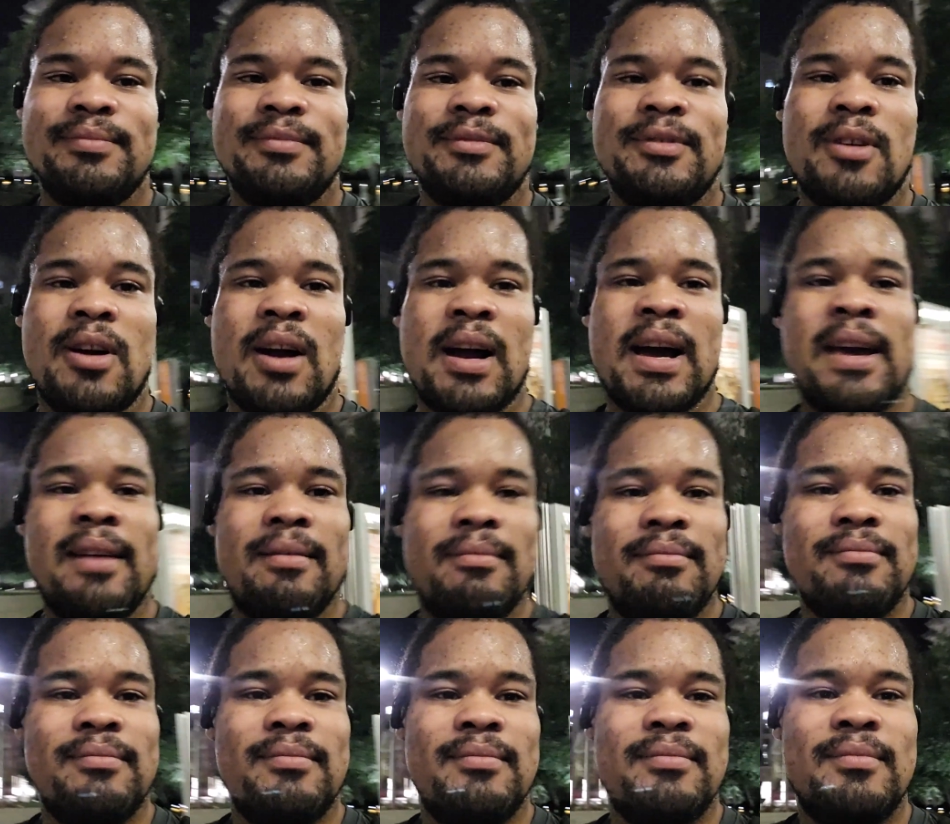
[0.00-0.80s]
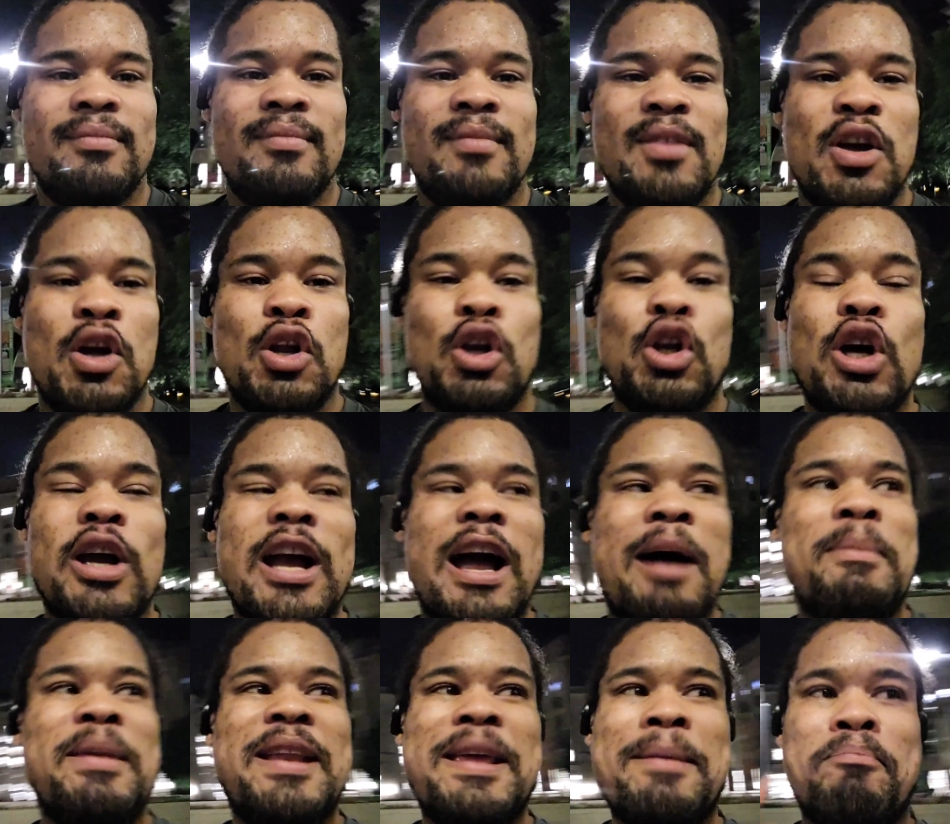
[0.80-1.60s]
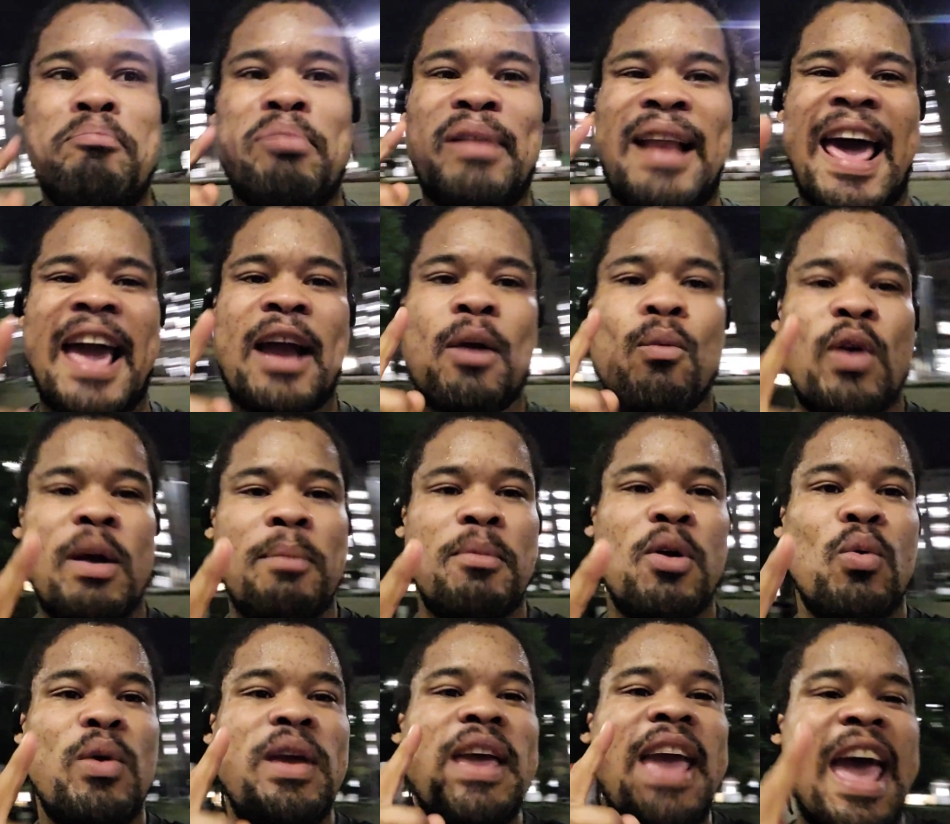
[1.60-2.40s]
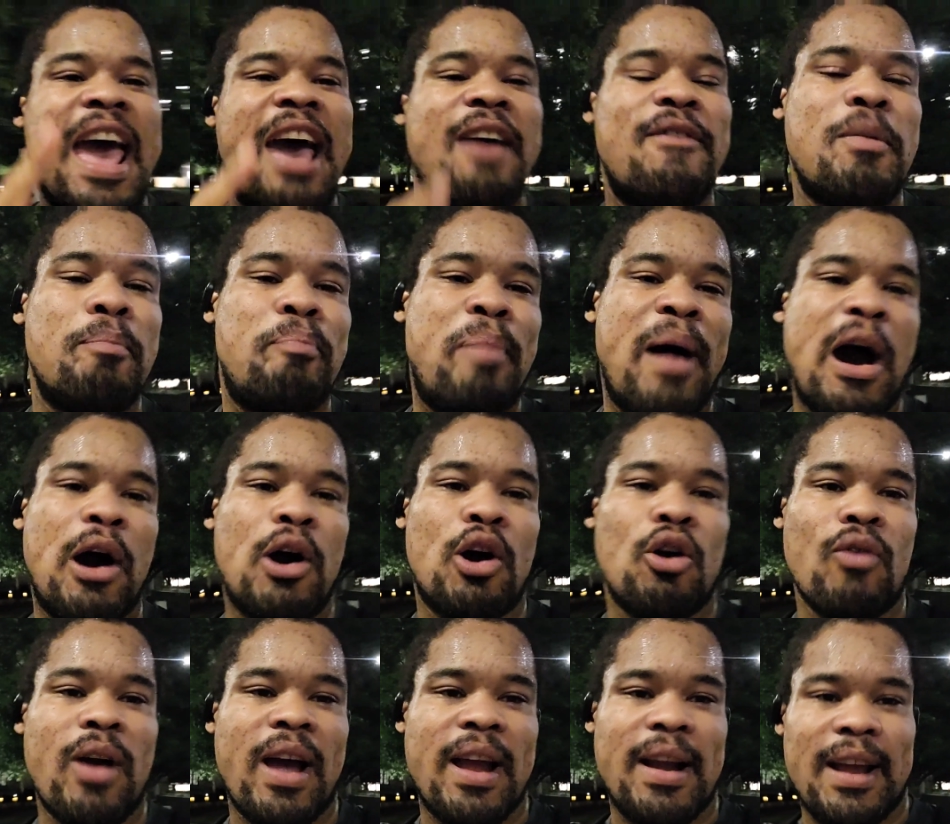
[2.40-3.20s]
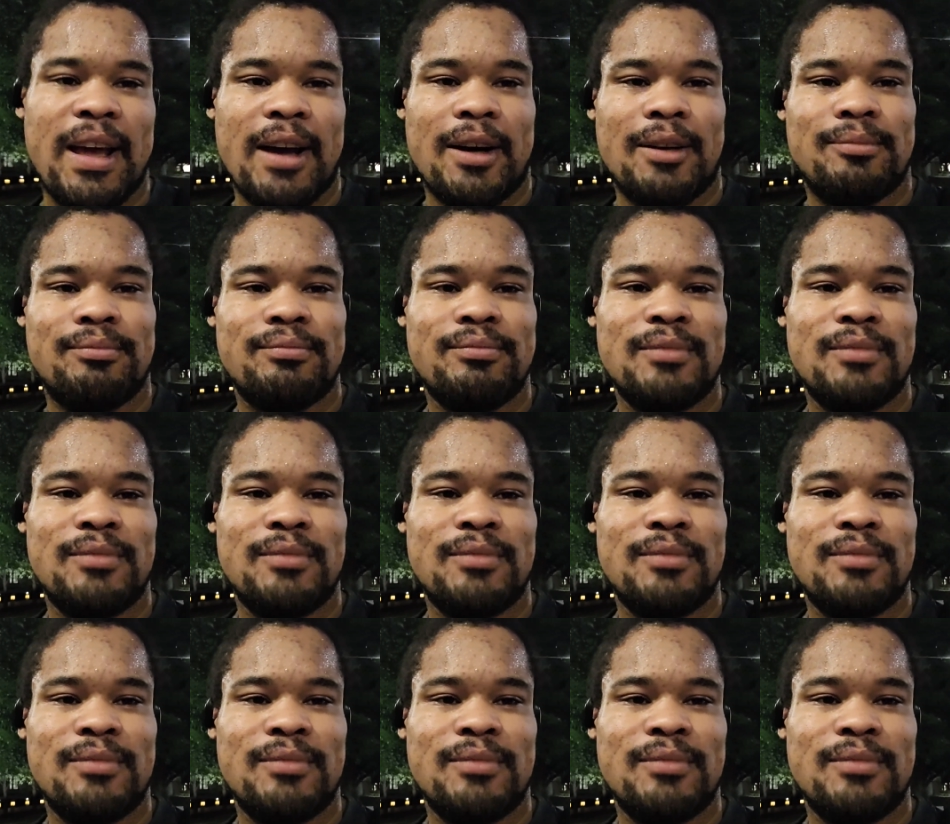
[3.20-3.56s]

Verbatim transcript: All right? Look how many black women we have in power right now.